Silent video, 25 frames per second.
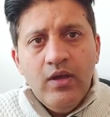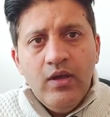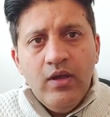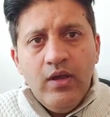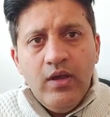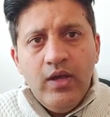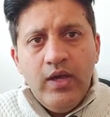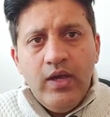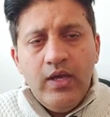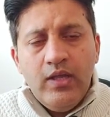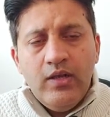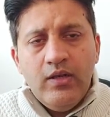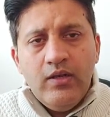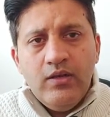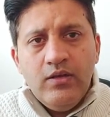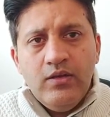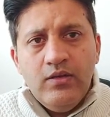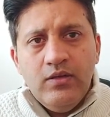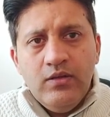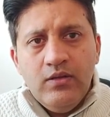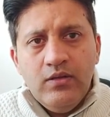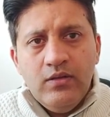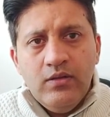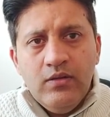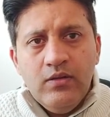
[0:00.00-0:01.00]
And
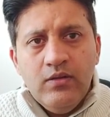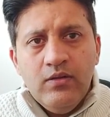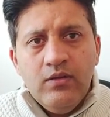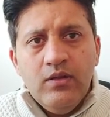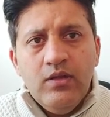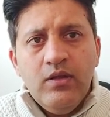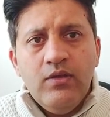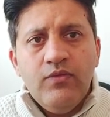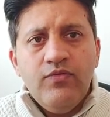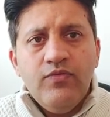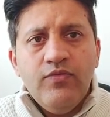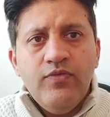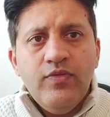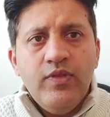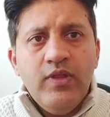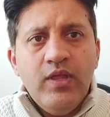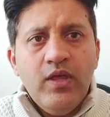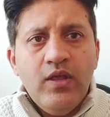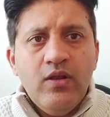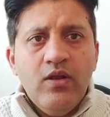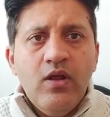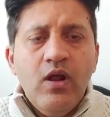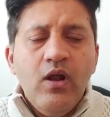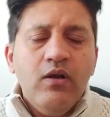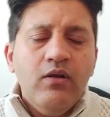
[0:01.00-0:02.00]
if they are
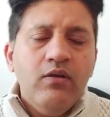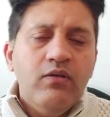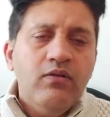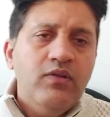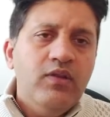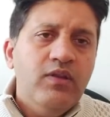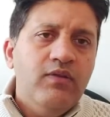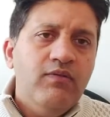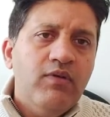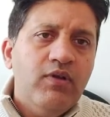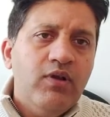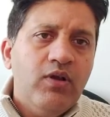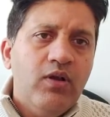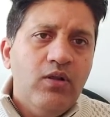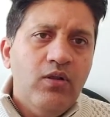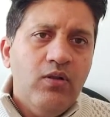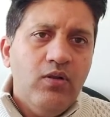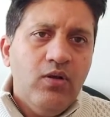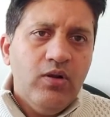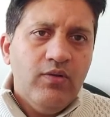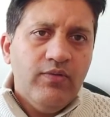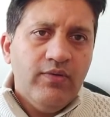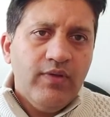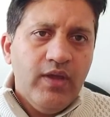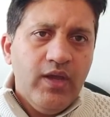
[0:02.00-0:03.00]
not receiving a
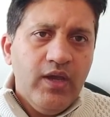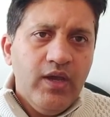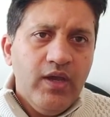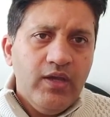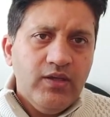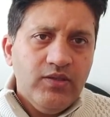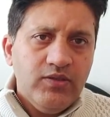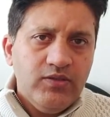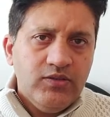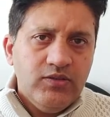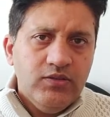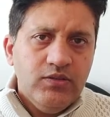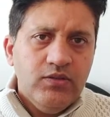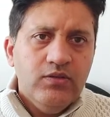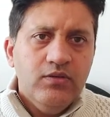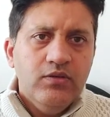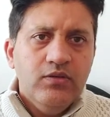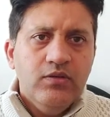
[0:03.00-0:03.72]
lot of cash,